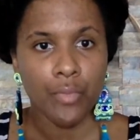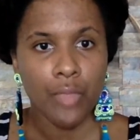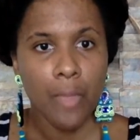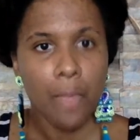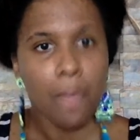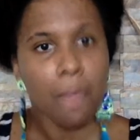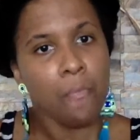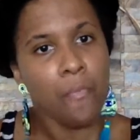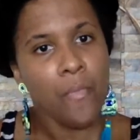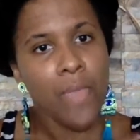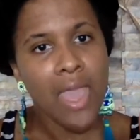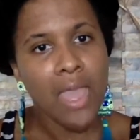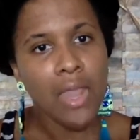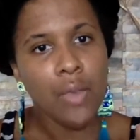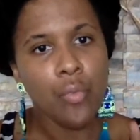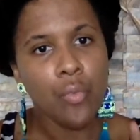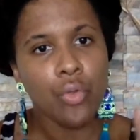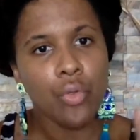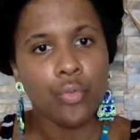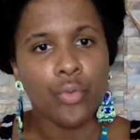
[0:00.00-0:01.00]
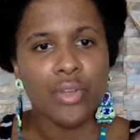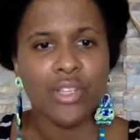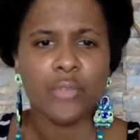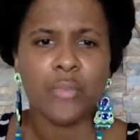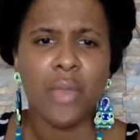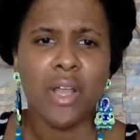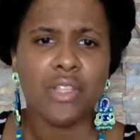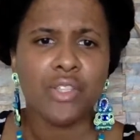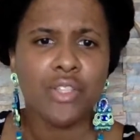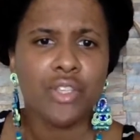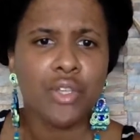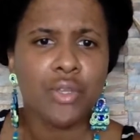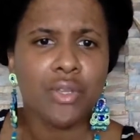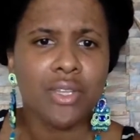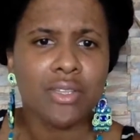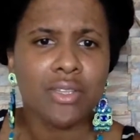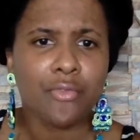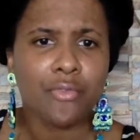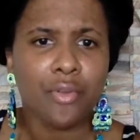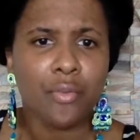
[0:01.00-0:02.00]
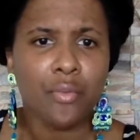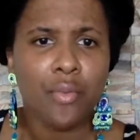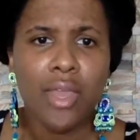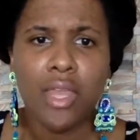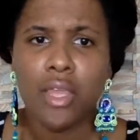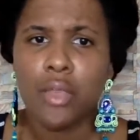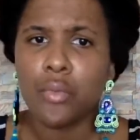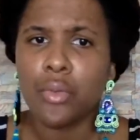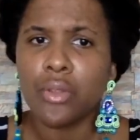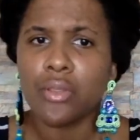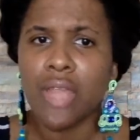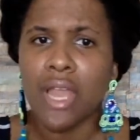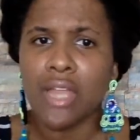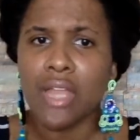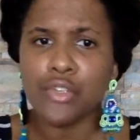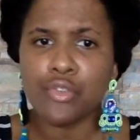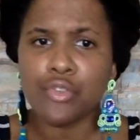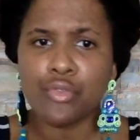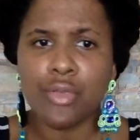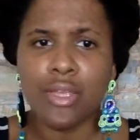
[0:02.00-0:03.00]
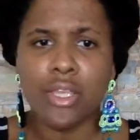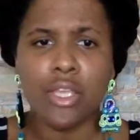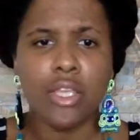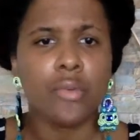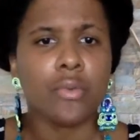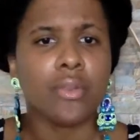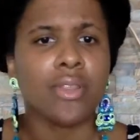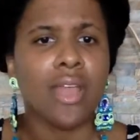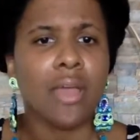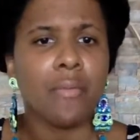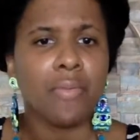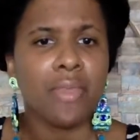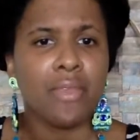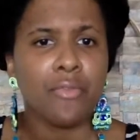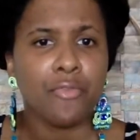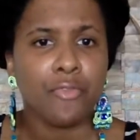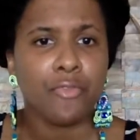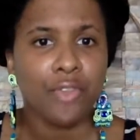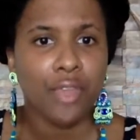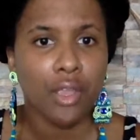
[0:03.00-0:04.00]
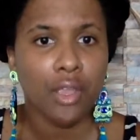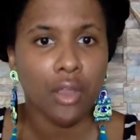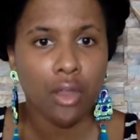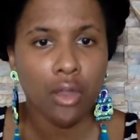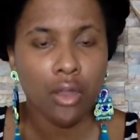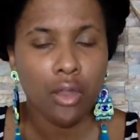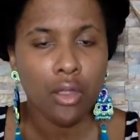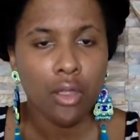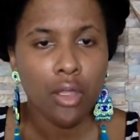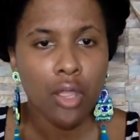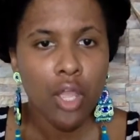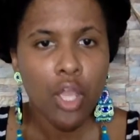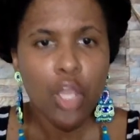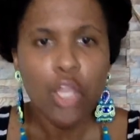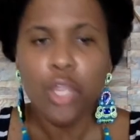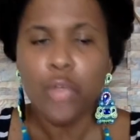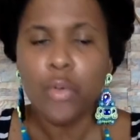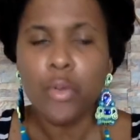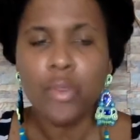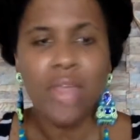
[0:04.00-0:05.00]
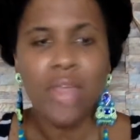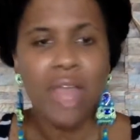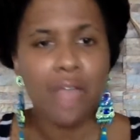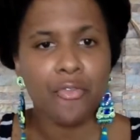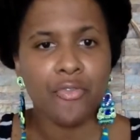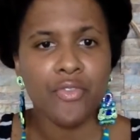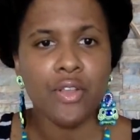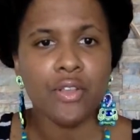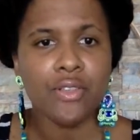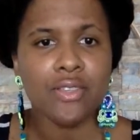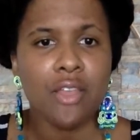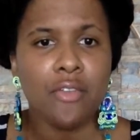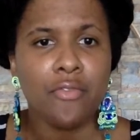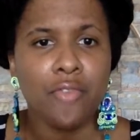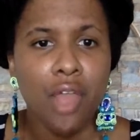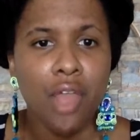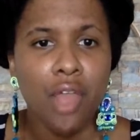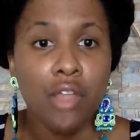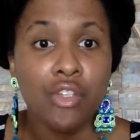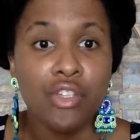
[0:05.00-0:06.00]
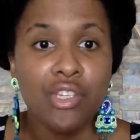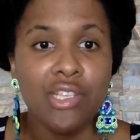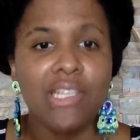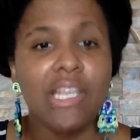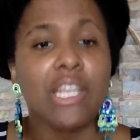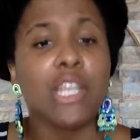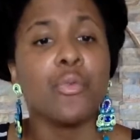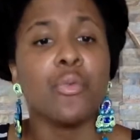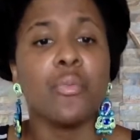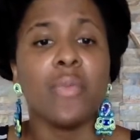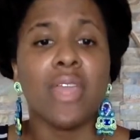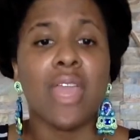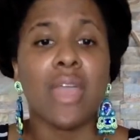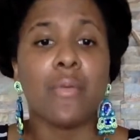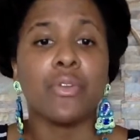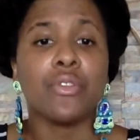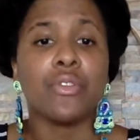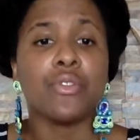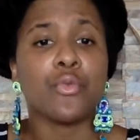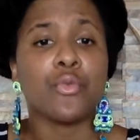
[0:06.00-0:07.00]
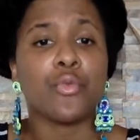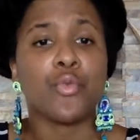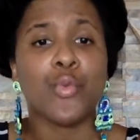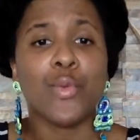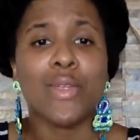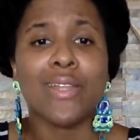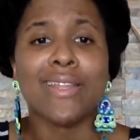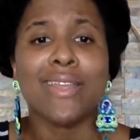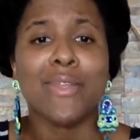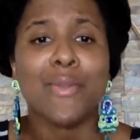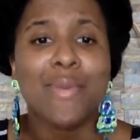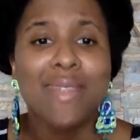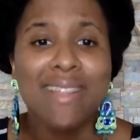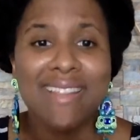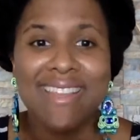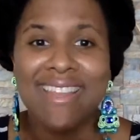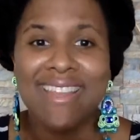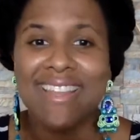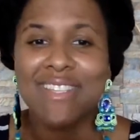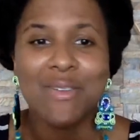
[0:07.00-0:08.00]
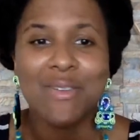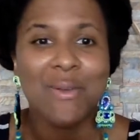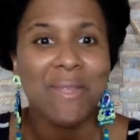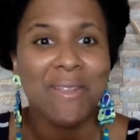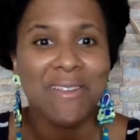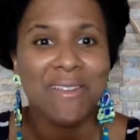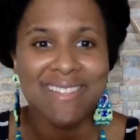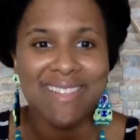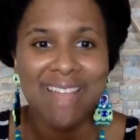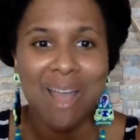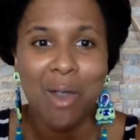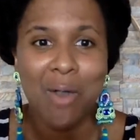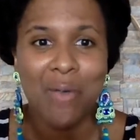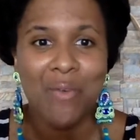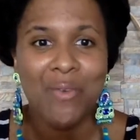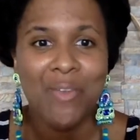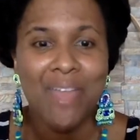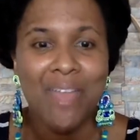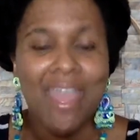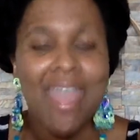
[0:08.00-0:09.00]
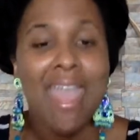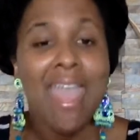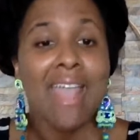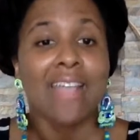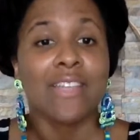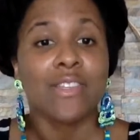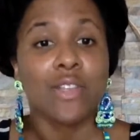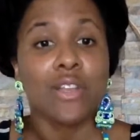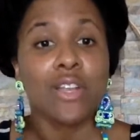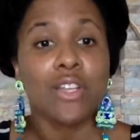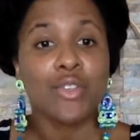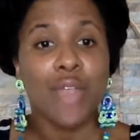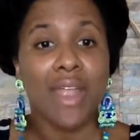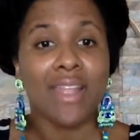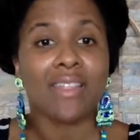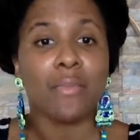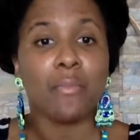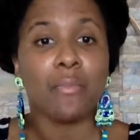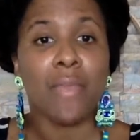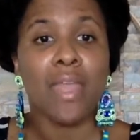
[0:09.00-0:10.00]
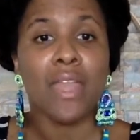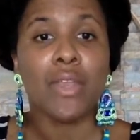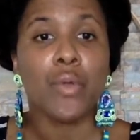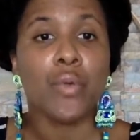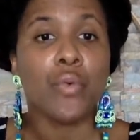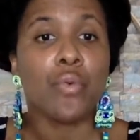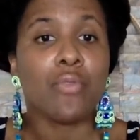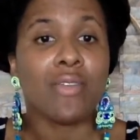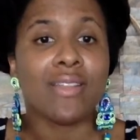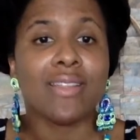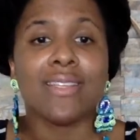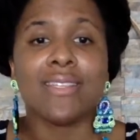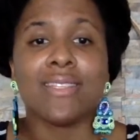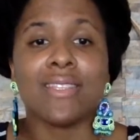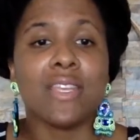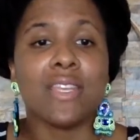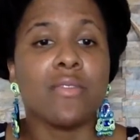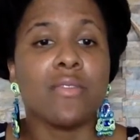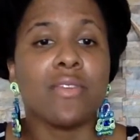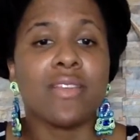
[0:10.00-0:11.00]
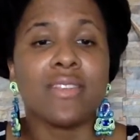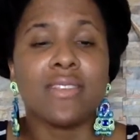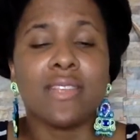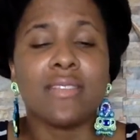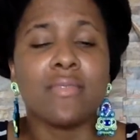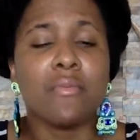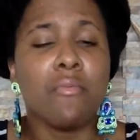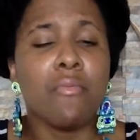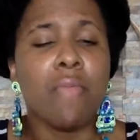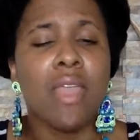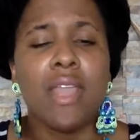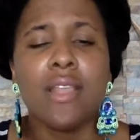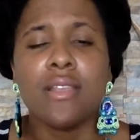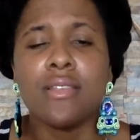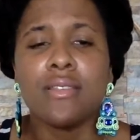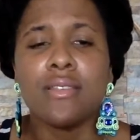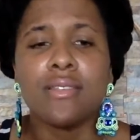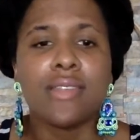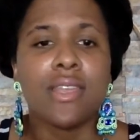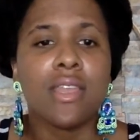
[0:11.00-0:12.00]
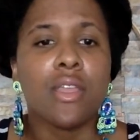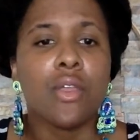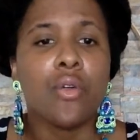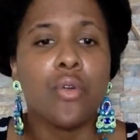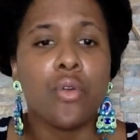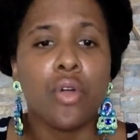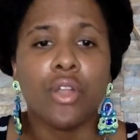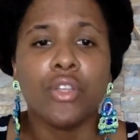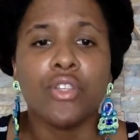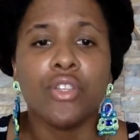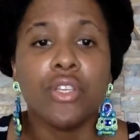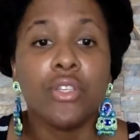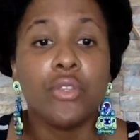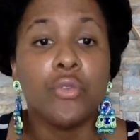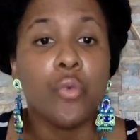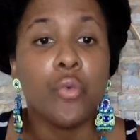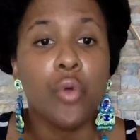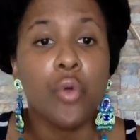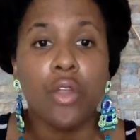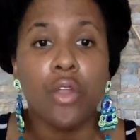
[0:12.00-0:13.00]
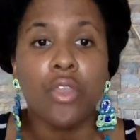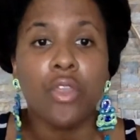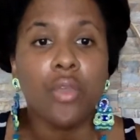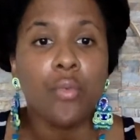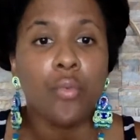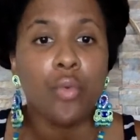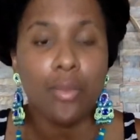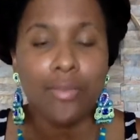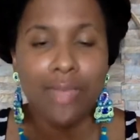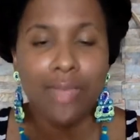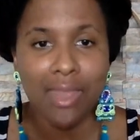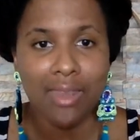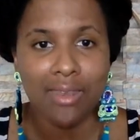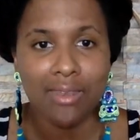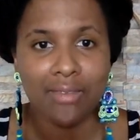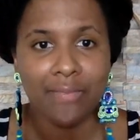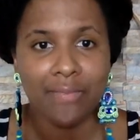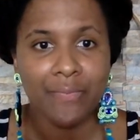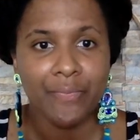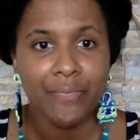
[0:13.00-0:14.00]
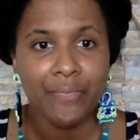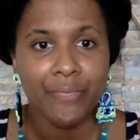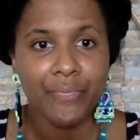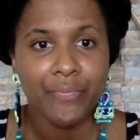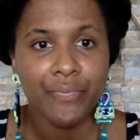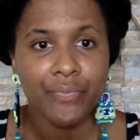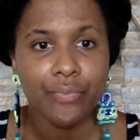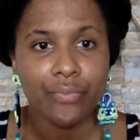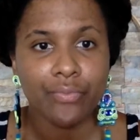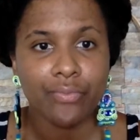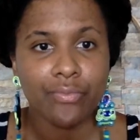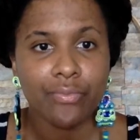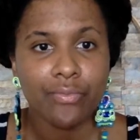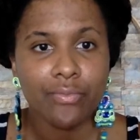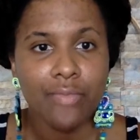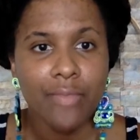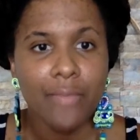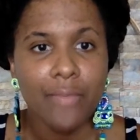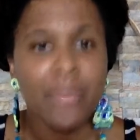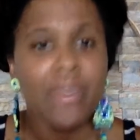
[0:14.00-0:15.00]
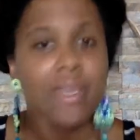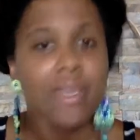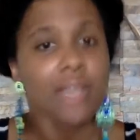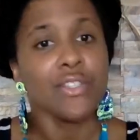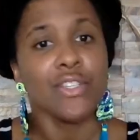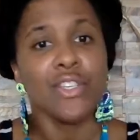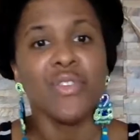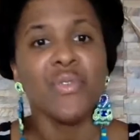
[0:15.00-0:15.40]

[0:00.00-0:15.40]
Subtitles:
men will respond to you in a different way. You will not shrink. You will not be in fear. You will not feel self-conscious, and you will be able to really, really enjoy yourself and start attracting men who really see you as this amazing, gorgeous, worthy woman. Because